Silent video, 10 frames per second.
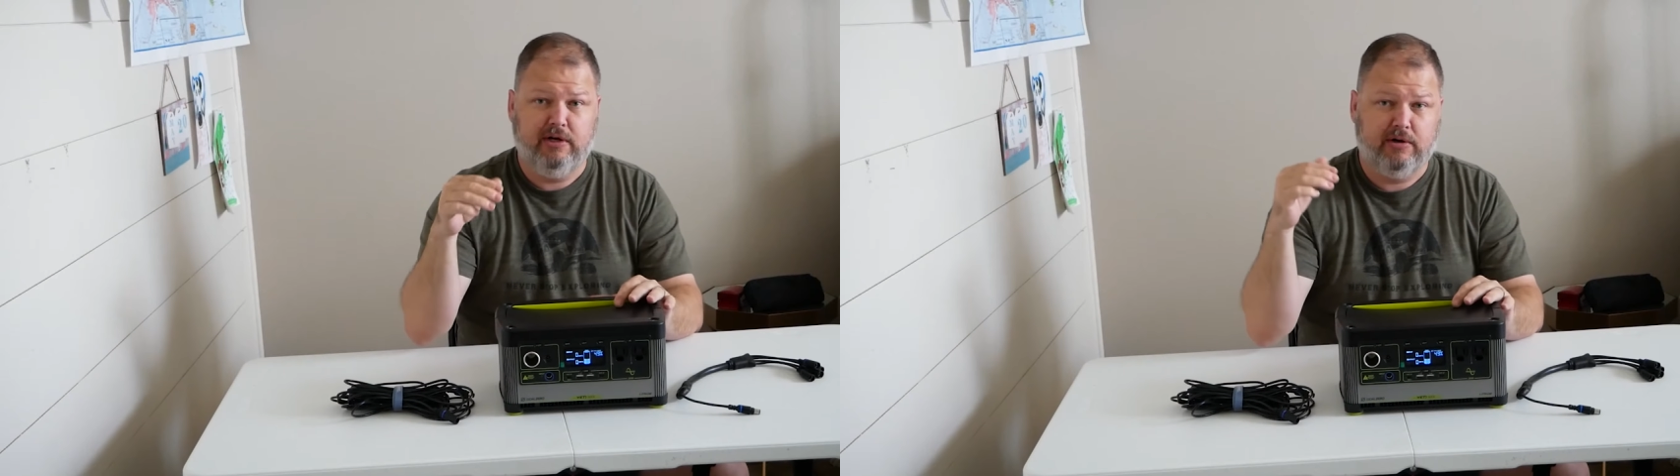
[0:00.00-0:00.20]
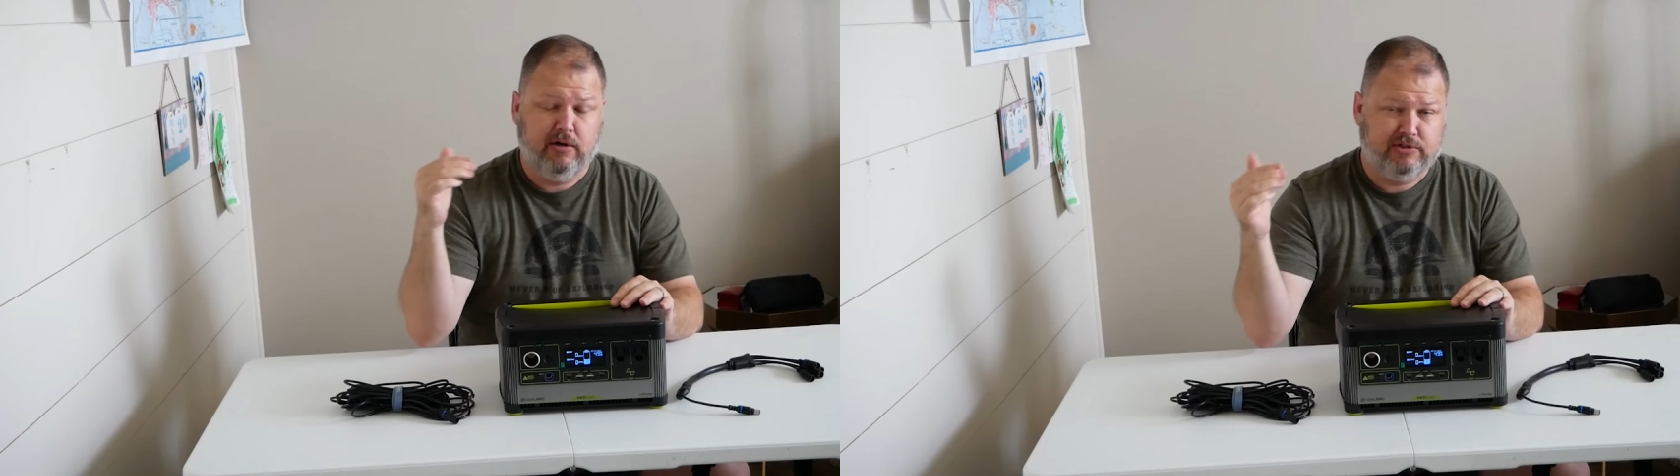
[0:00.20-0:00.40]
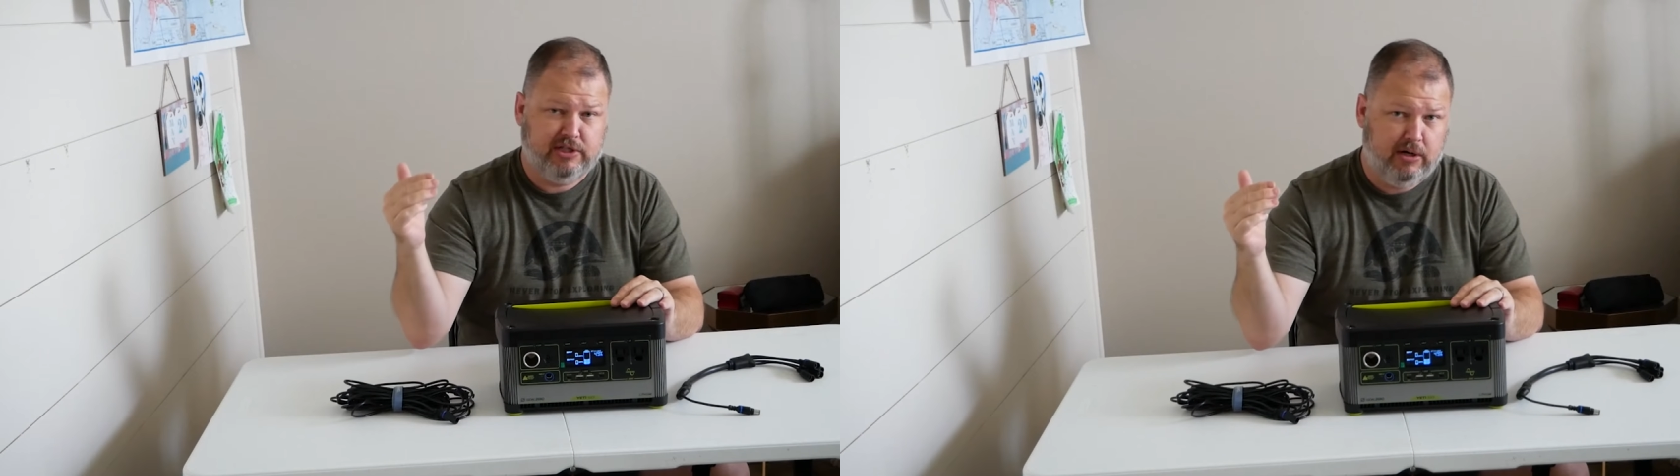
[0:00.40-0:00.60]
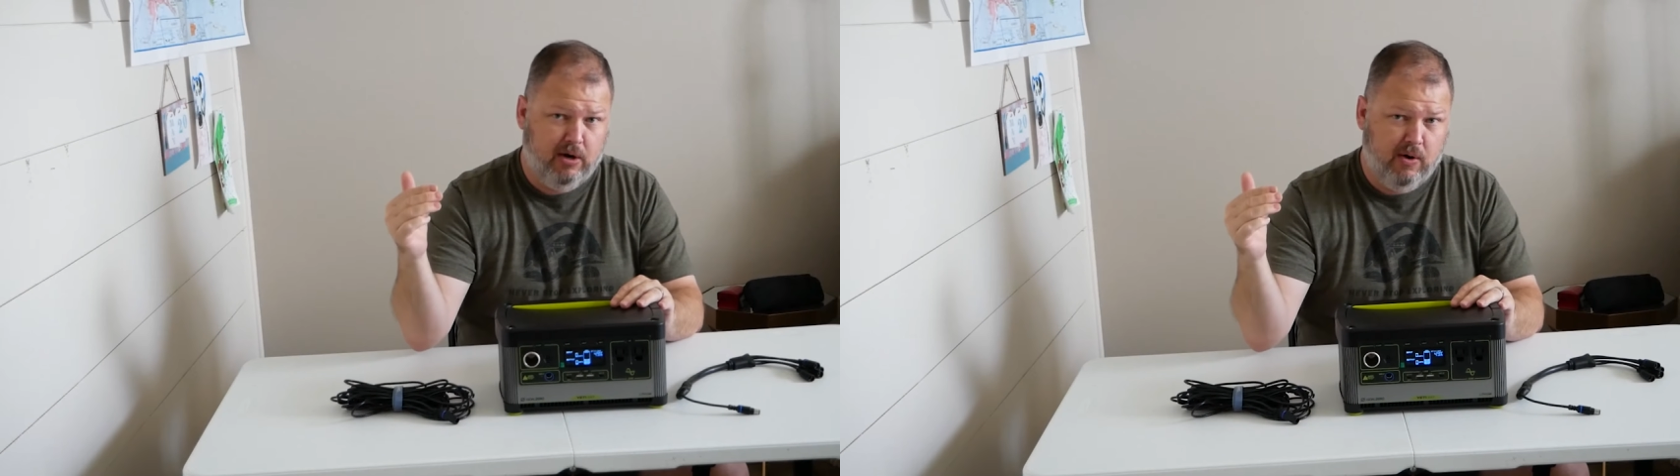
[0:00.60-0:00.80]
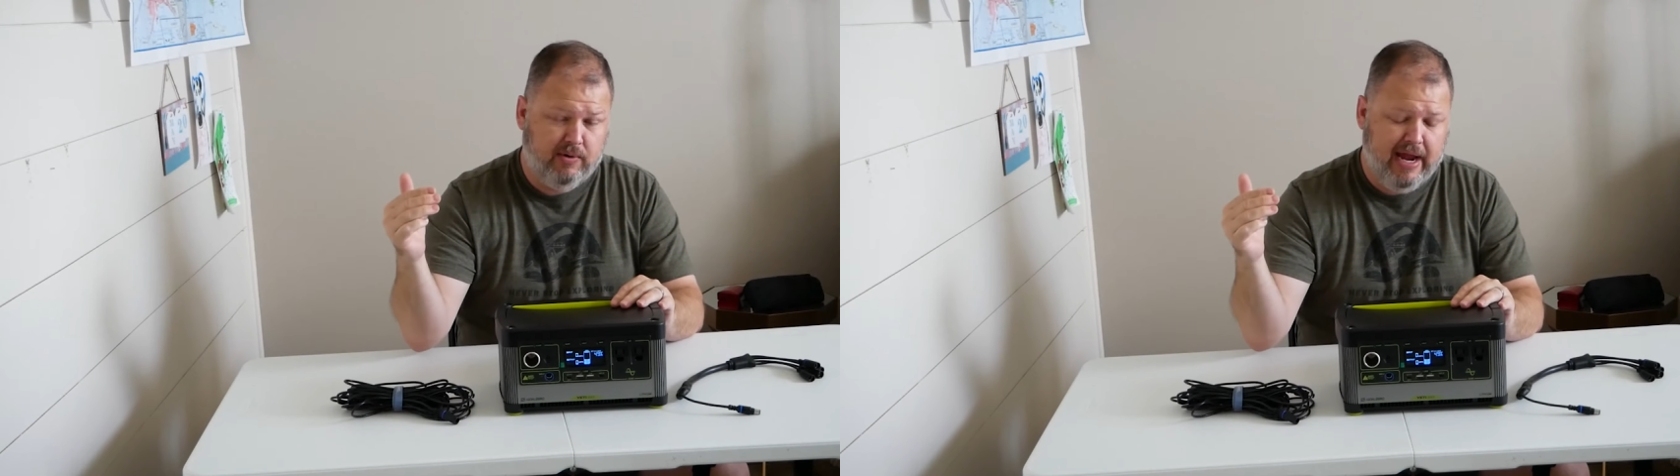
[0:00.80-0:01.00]
Goal
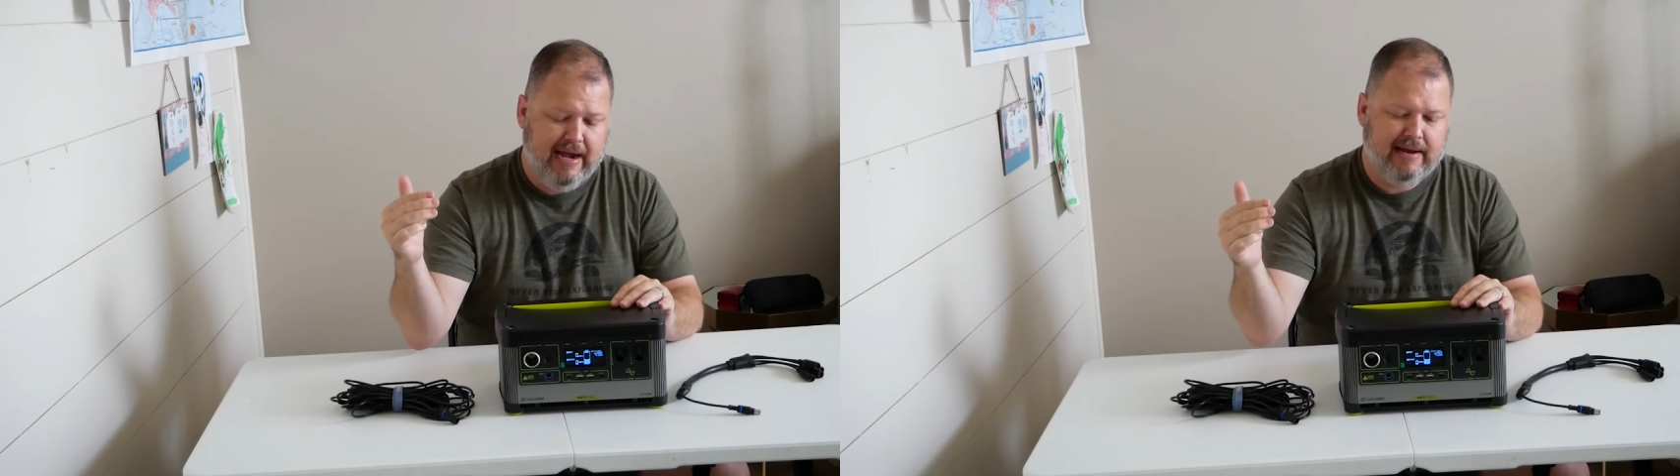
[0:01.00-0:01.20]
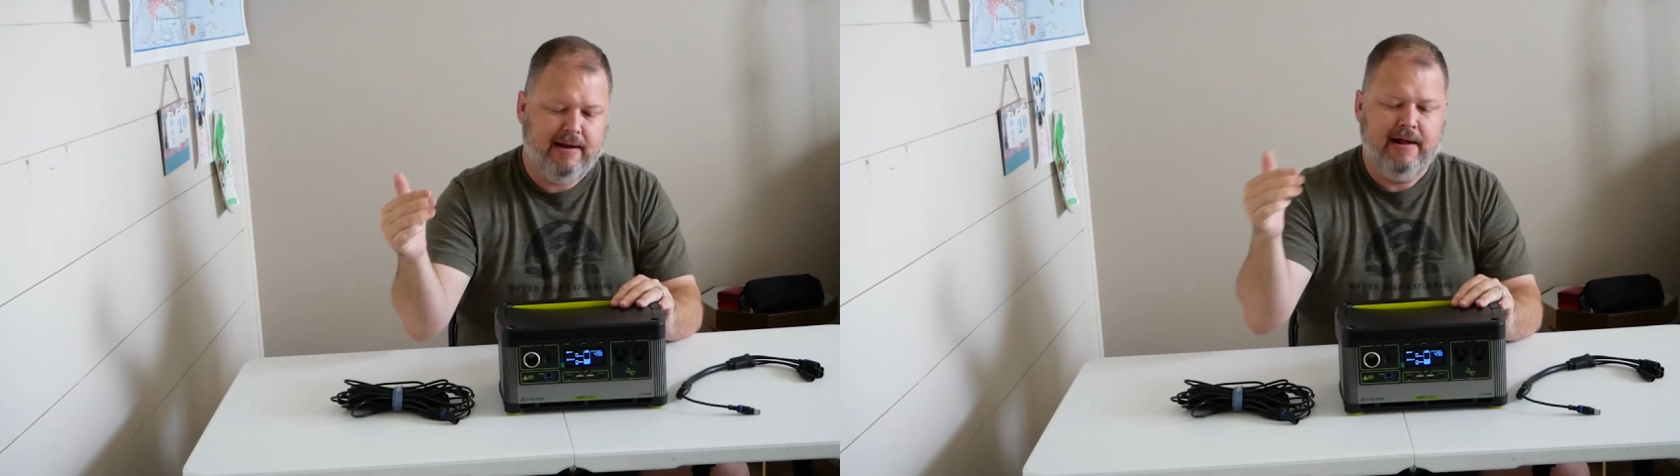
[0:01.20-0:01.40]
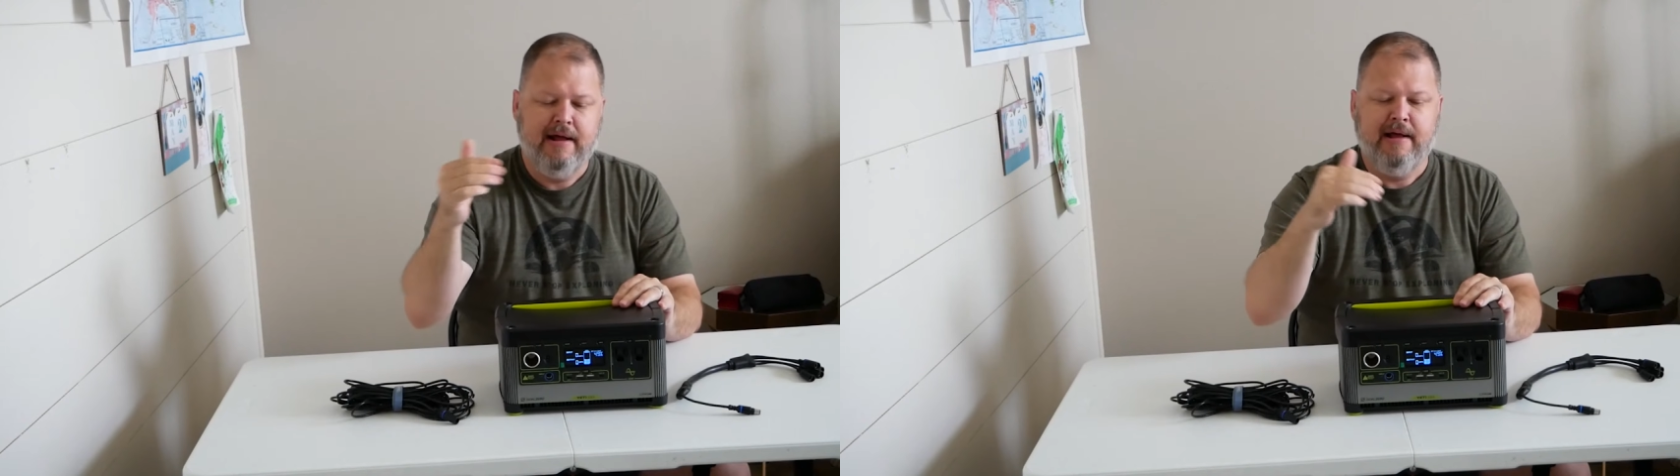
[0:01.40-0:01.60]
Zero okayed it,